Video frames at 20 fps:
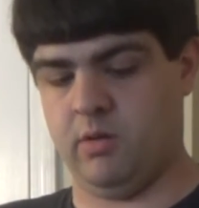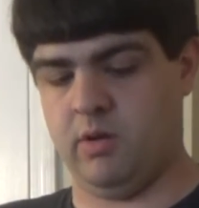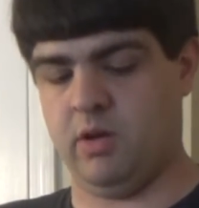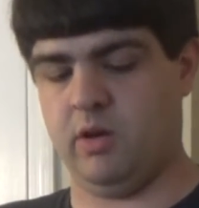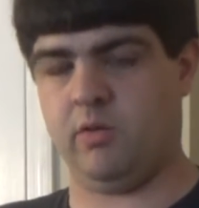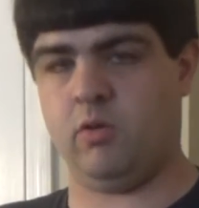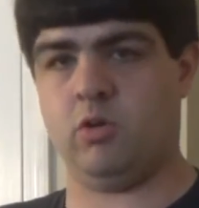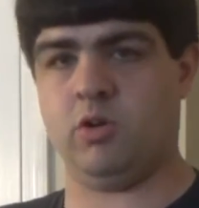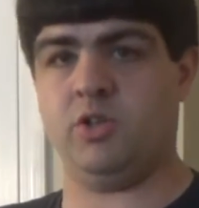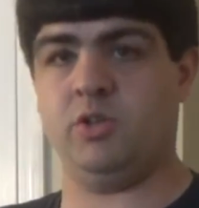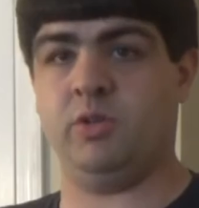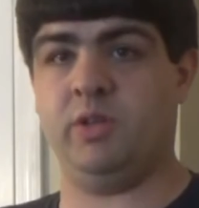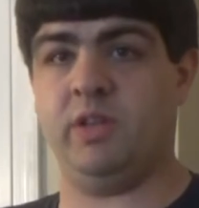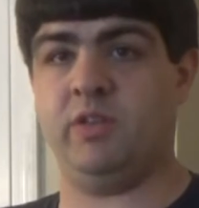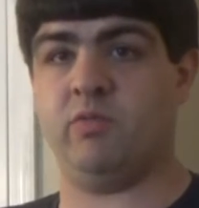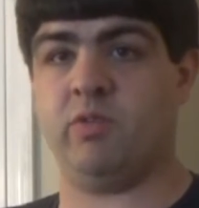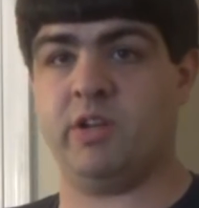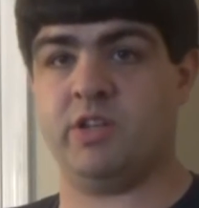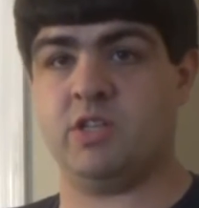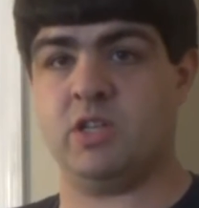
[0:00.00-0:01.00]
Now, of course, you'll need
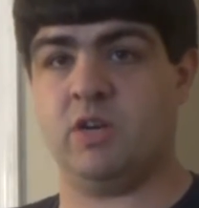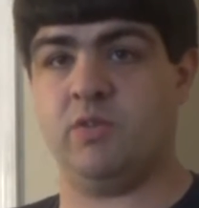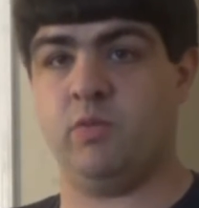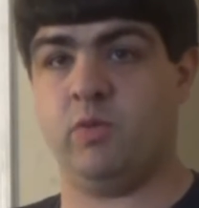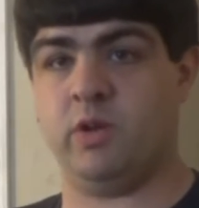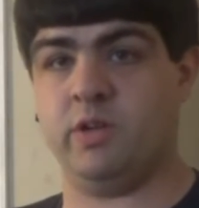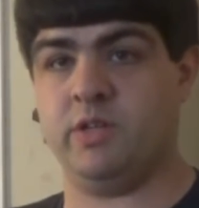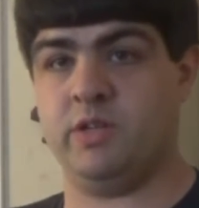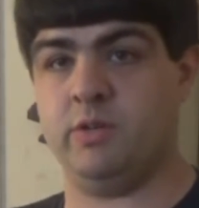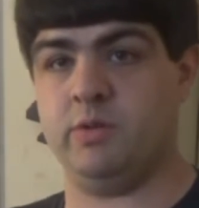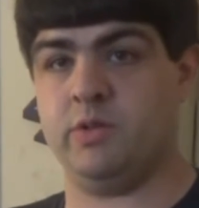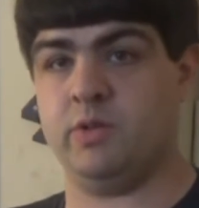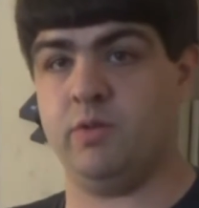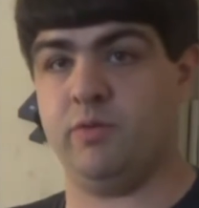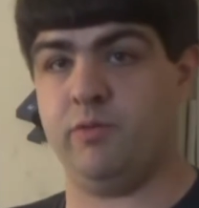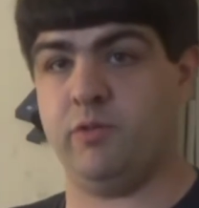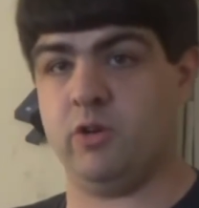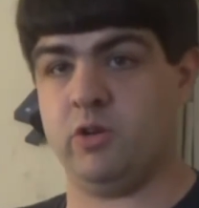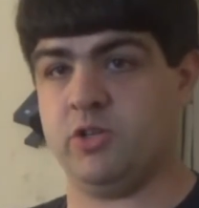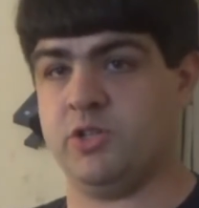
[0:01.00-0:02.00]
the right software to do so
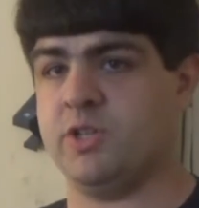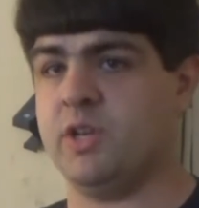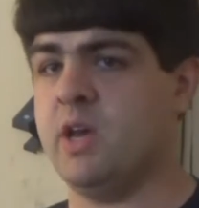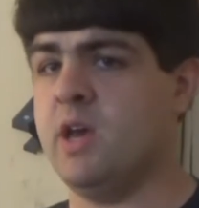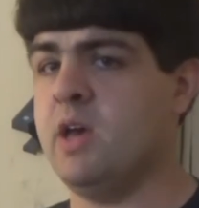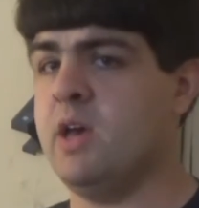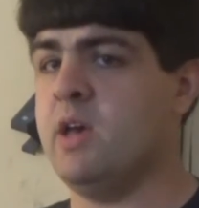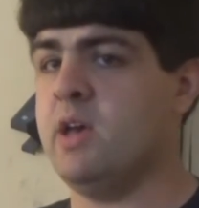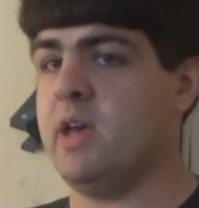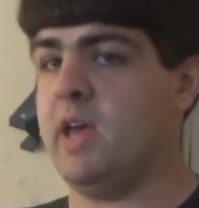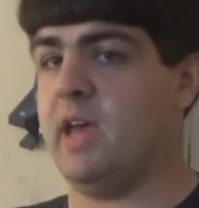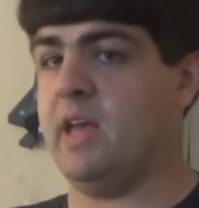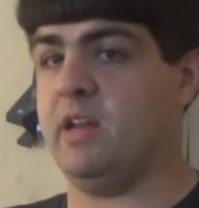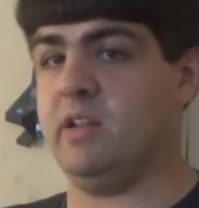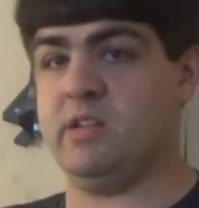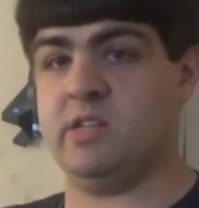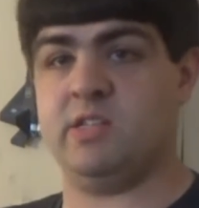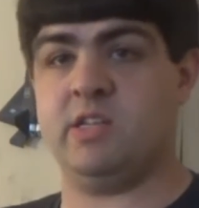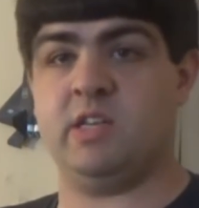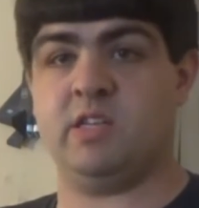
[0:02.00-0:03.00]
first, and
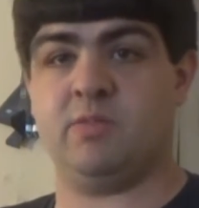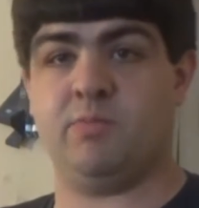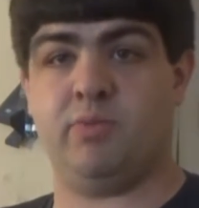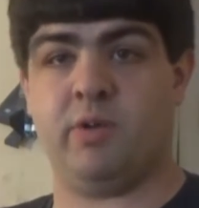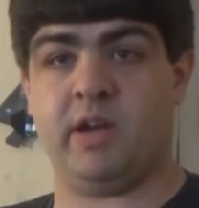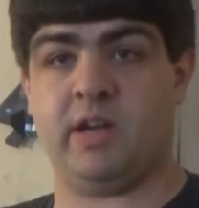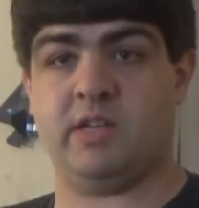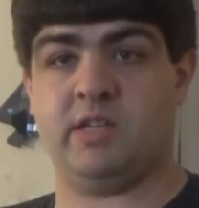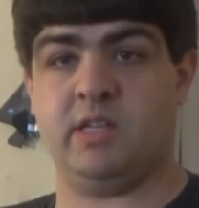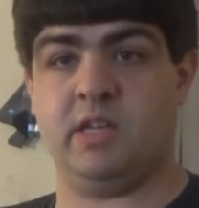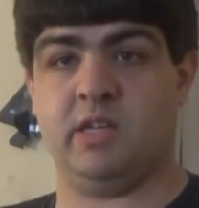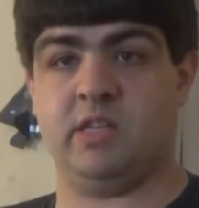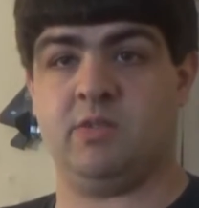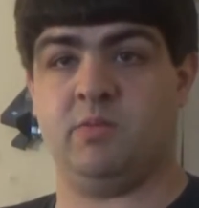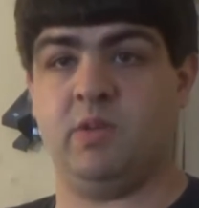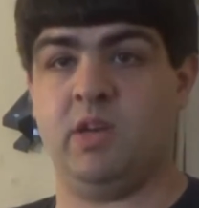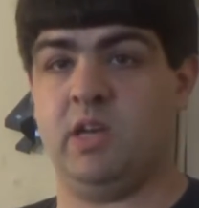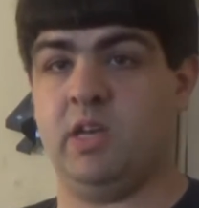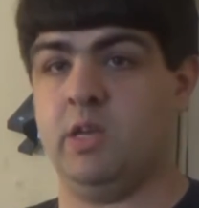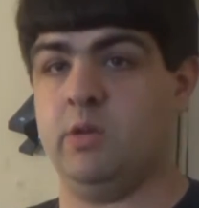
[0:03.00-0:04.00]
it does take some practicing and
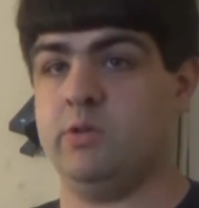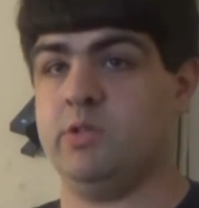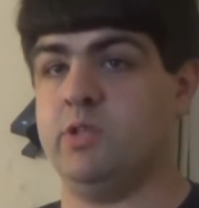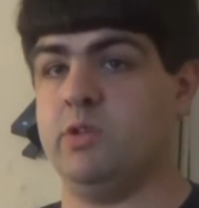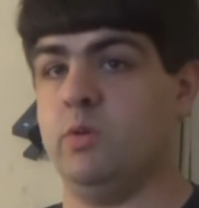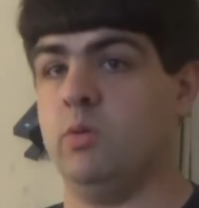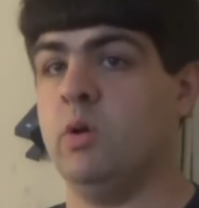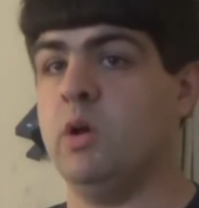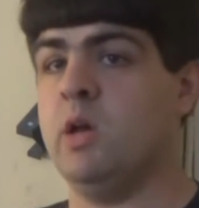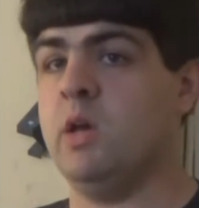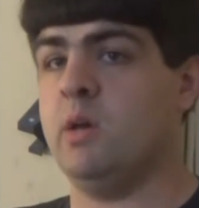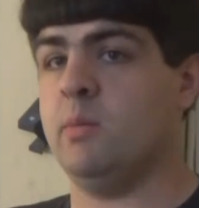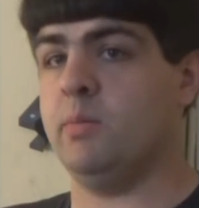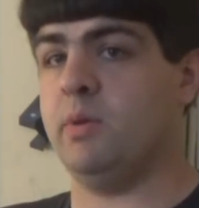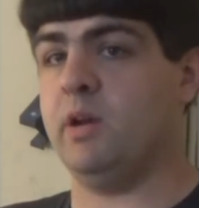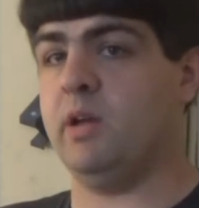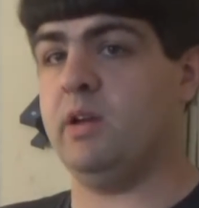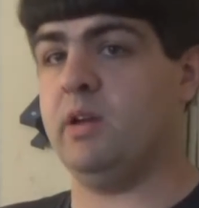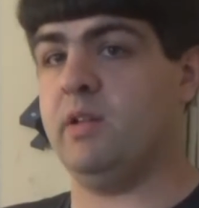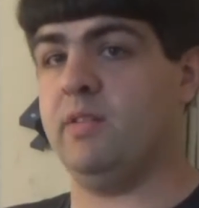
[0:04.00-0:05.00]
some getting used to.
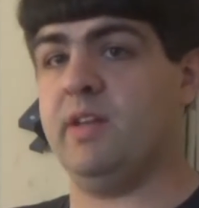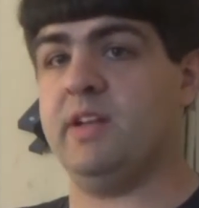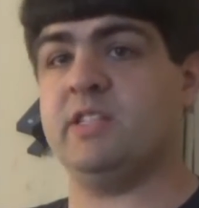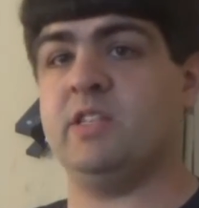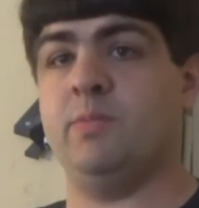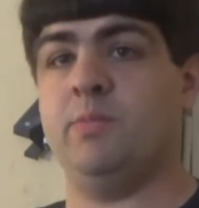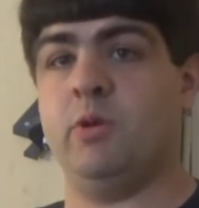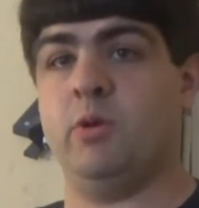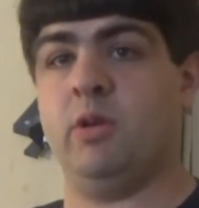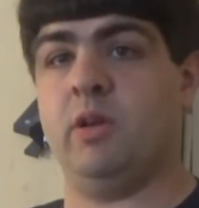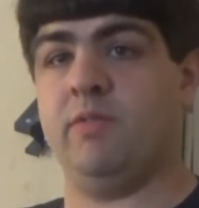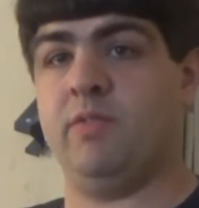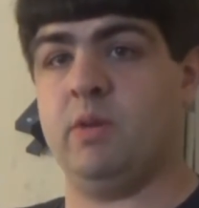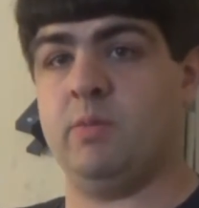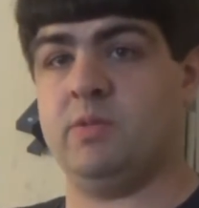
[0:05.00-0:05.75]
But that's the beauty of the